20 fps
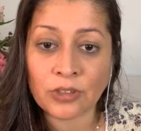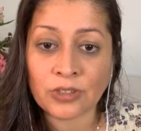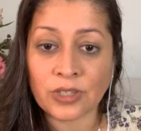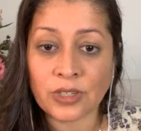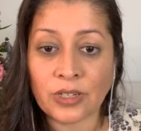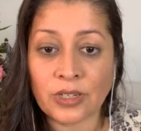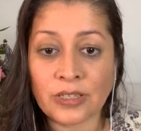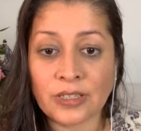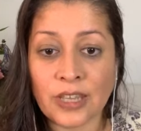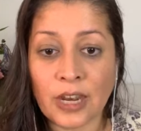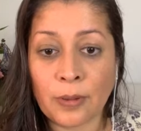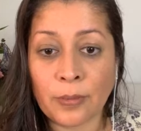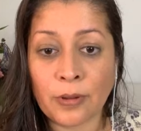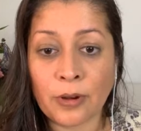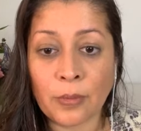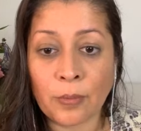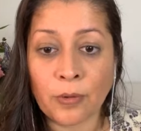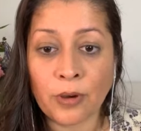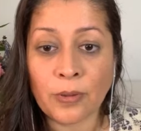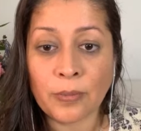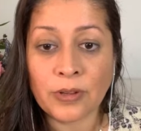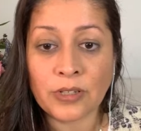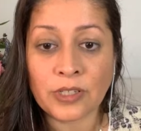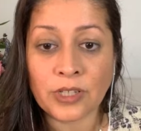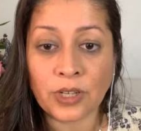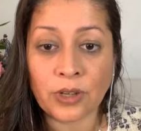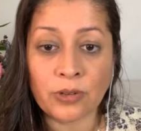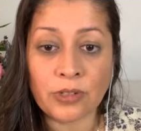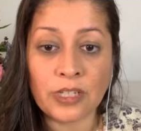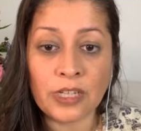I'm also going to set up an
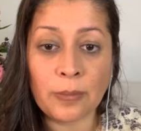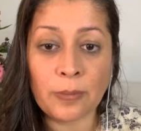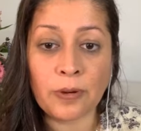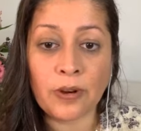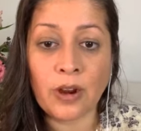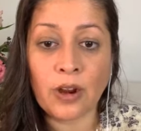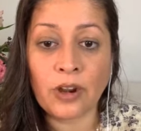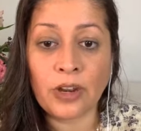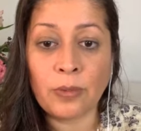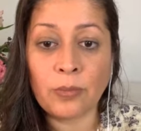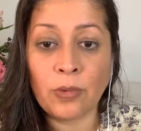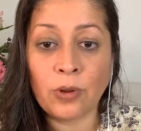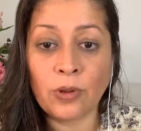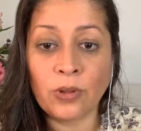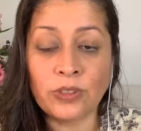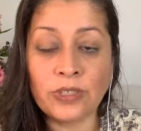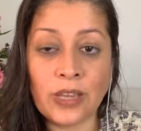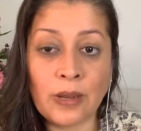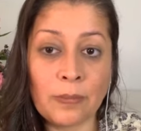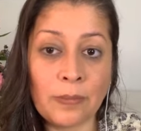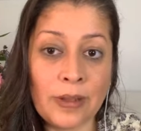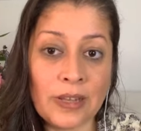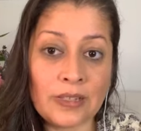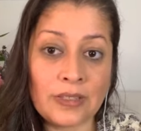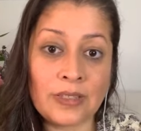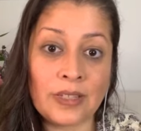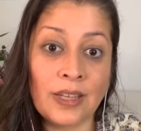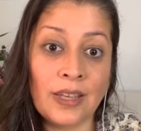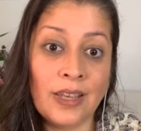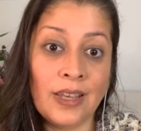appointment to go deeper RE mold and
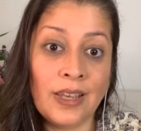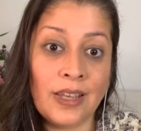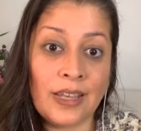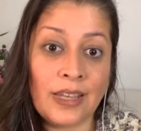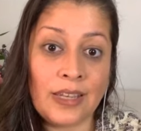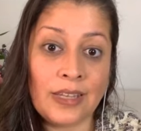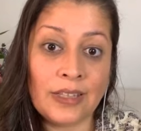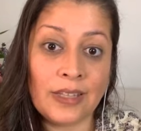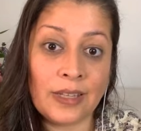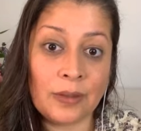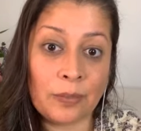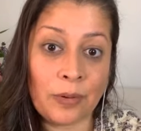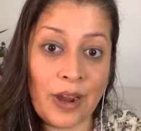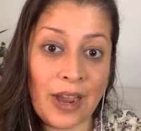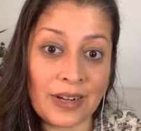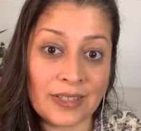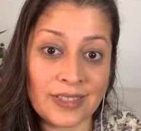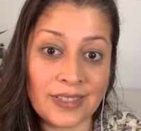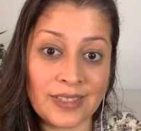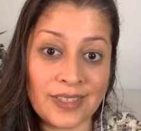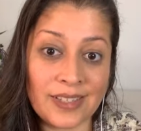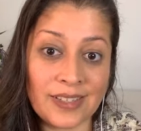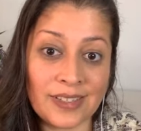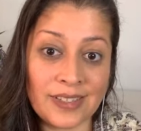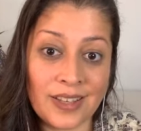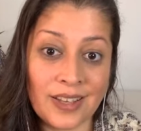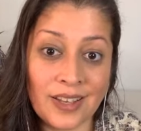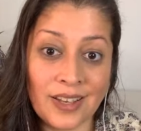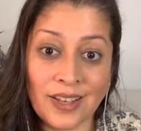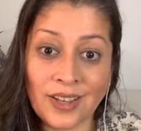best healing
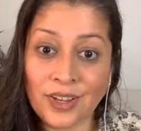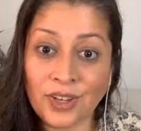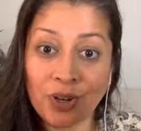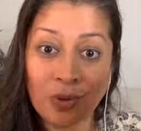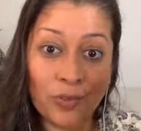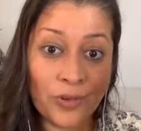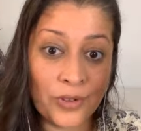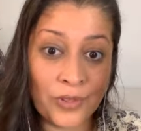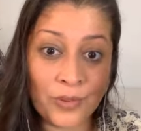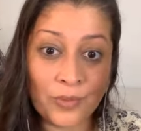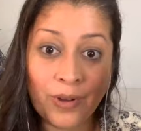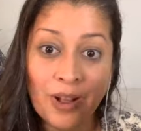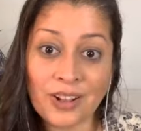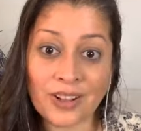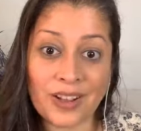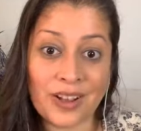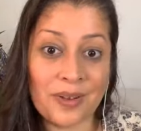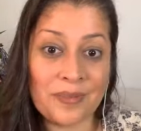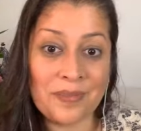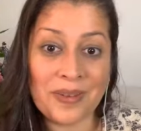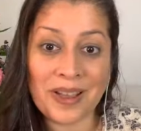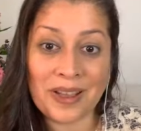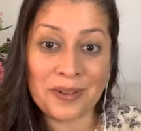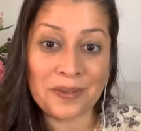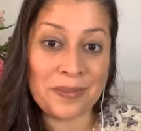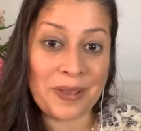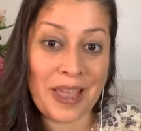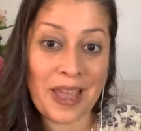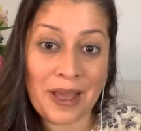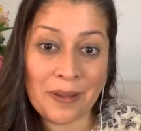practices. You're more than welcome.
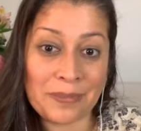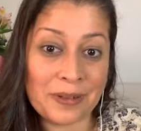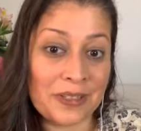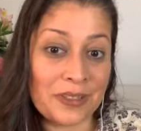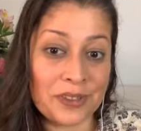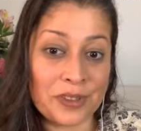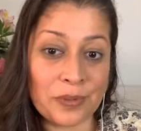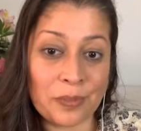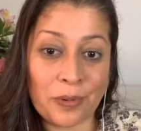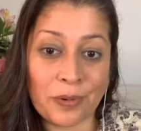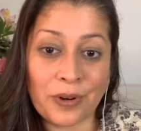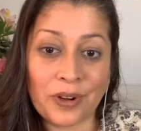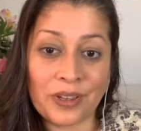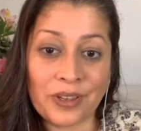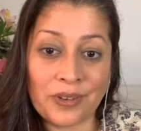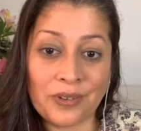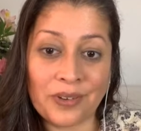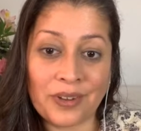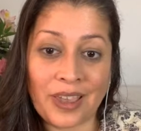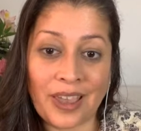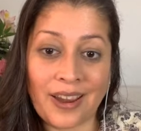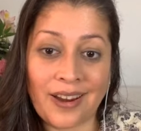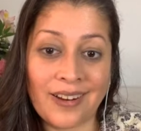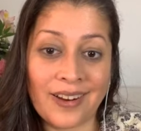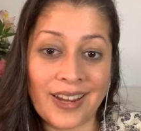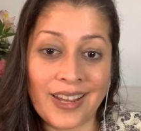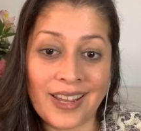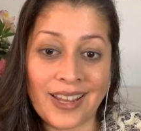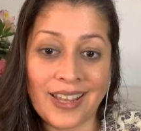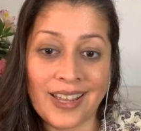I will be happy to support you,
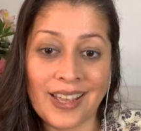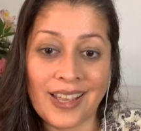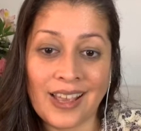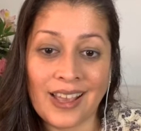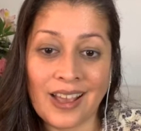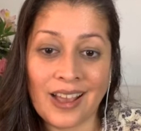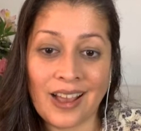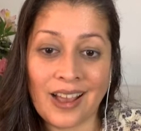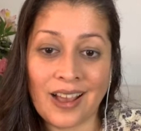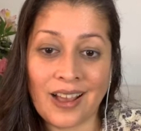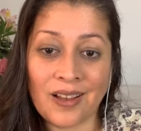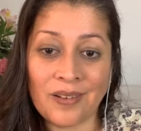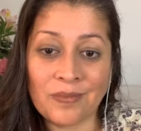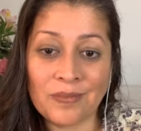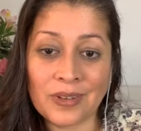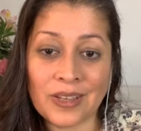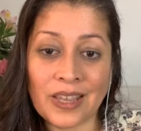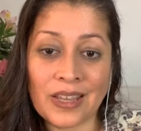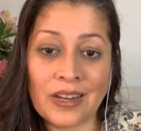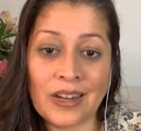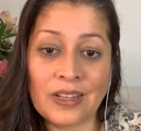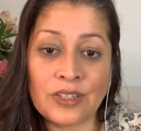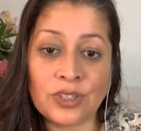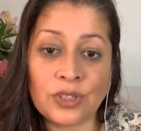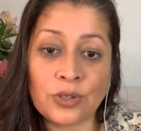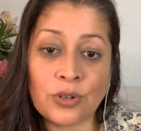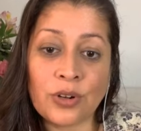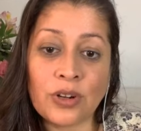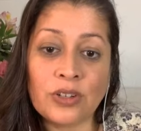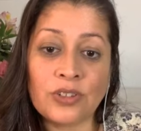Carrie. Um, can
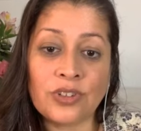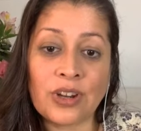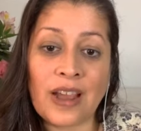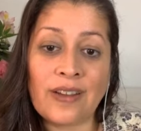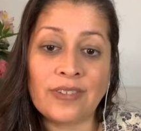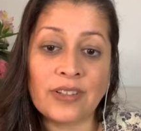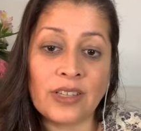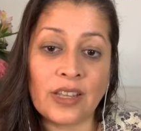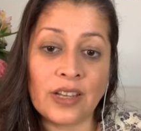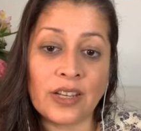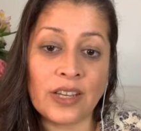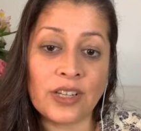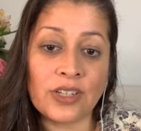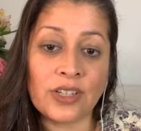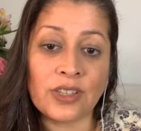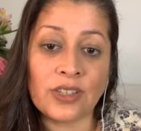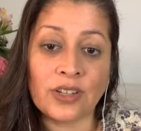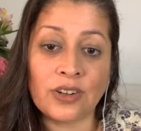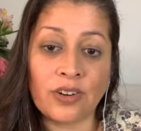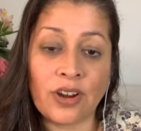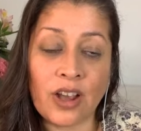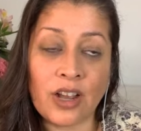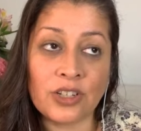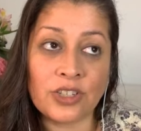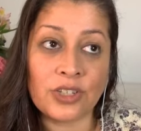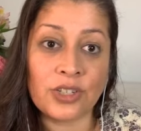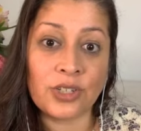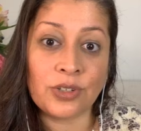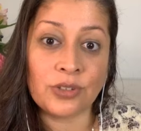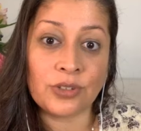I store travel luggage in the
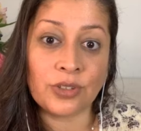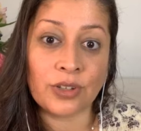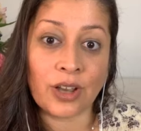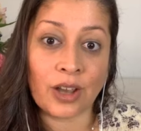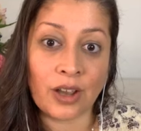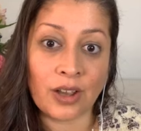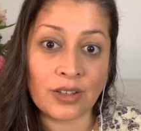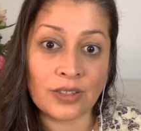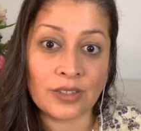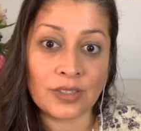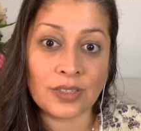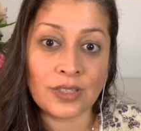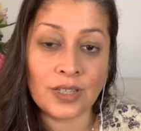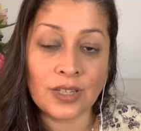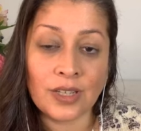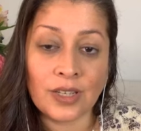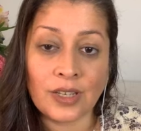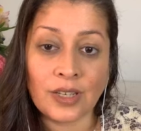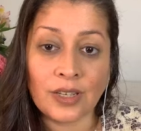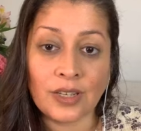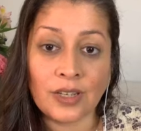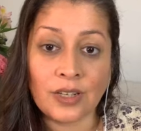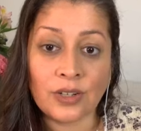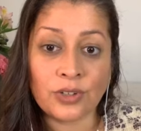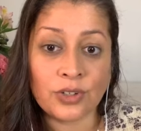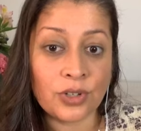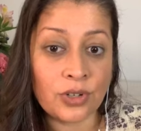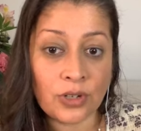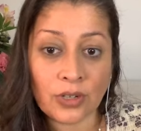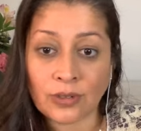garage due to cost?
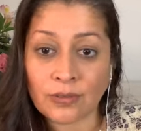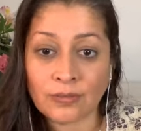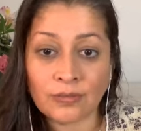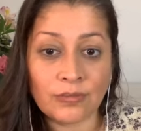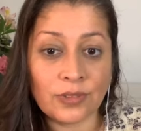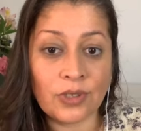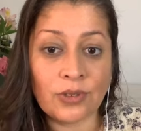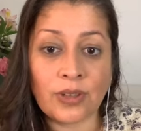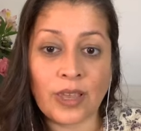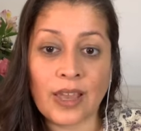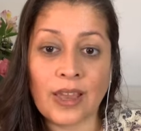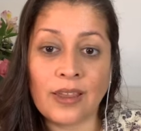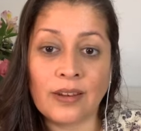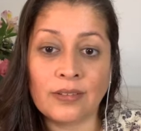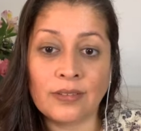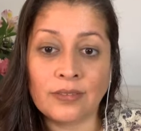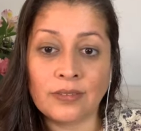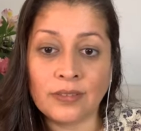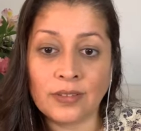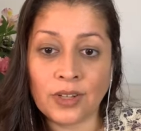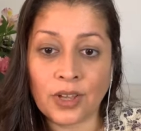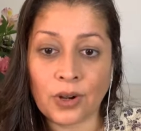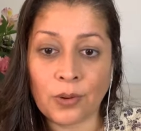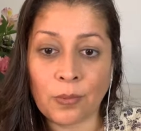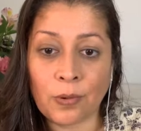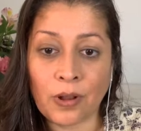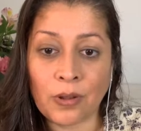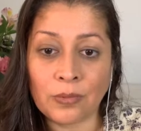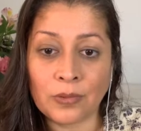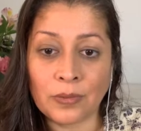Sure, you can.
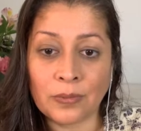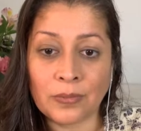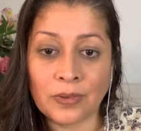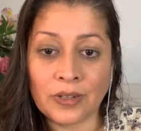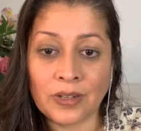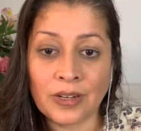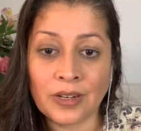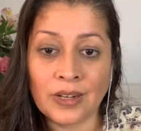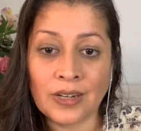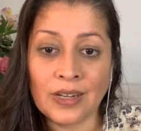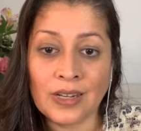Not a problem.